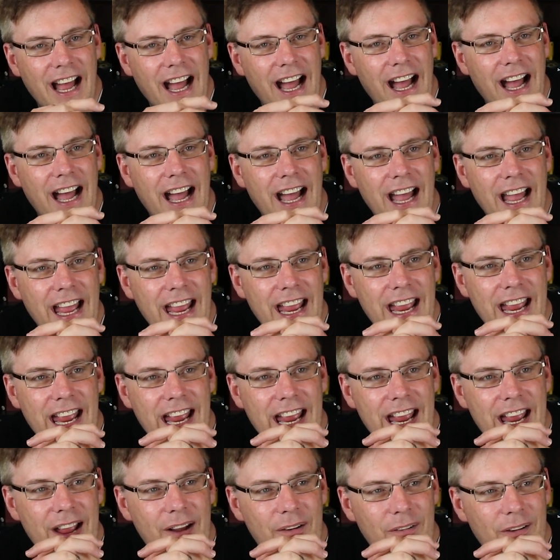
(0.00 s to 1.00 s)

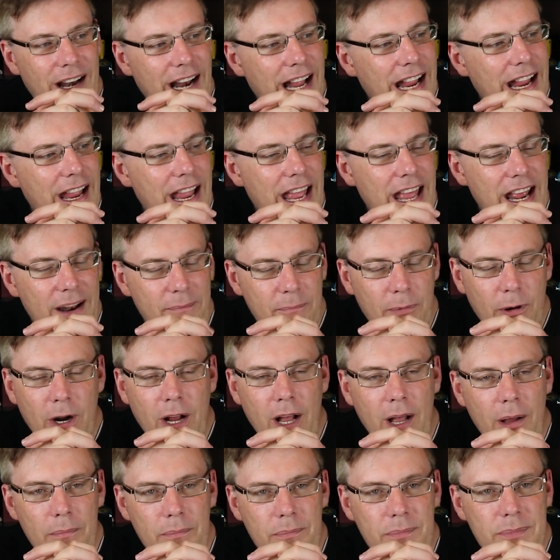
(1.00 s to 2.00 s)
When I had
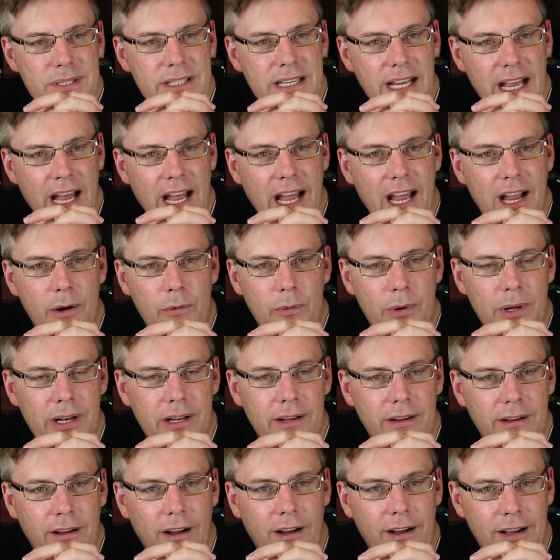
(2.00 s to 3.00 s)
problems, I
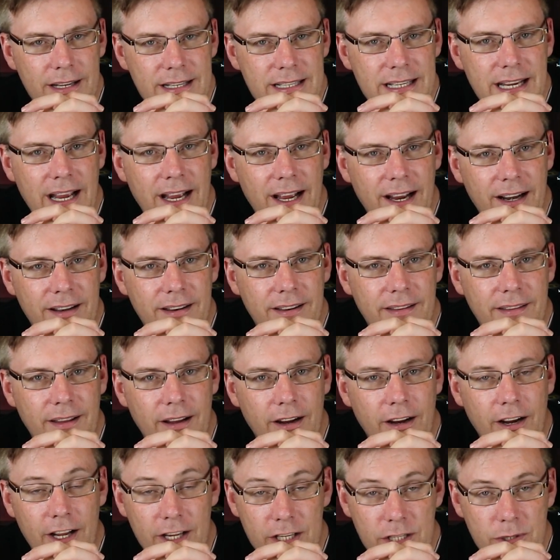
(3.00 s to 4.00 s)
would contact
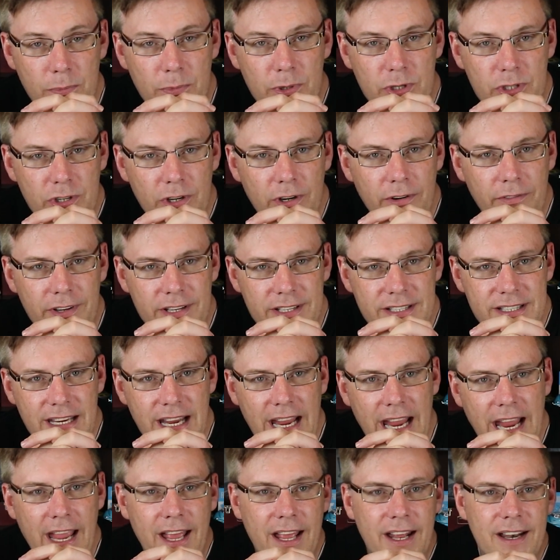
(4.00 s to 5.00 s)
their customer service.
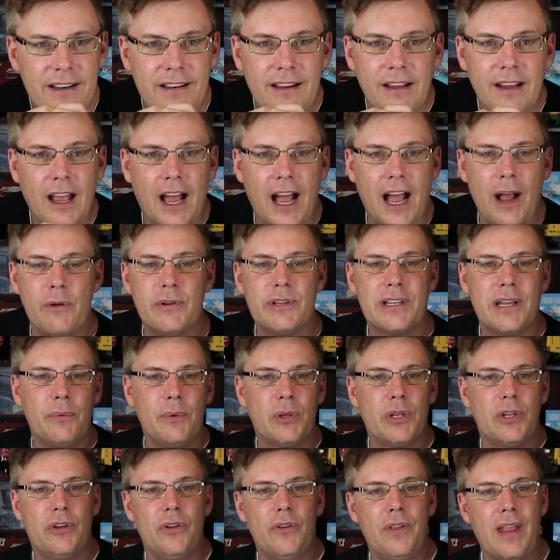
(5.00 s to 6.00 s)
And I was
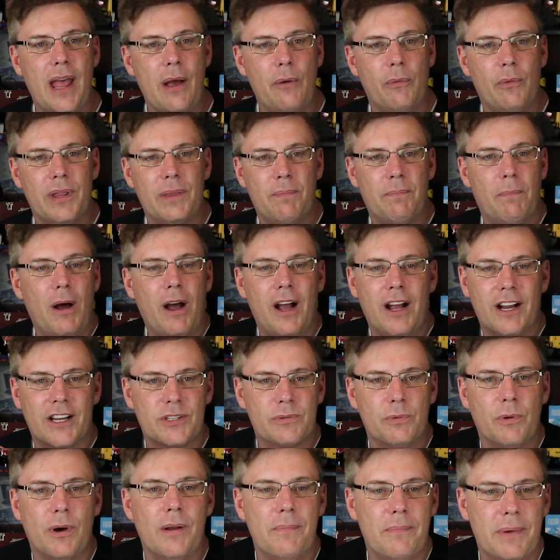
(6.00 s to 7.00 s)
able to do that with
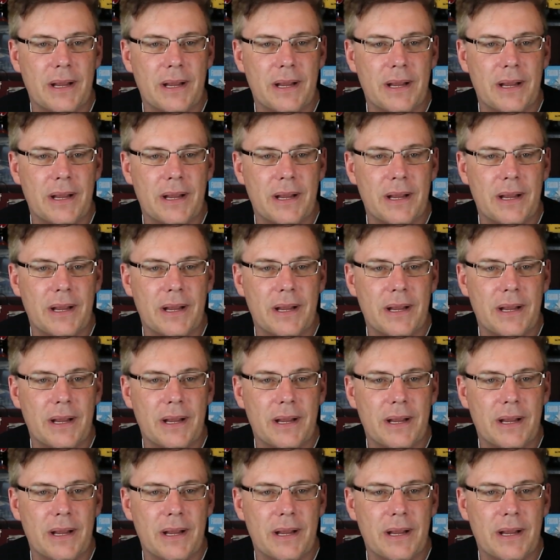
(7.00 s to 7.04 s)
Box One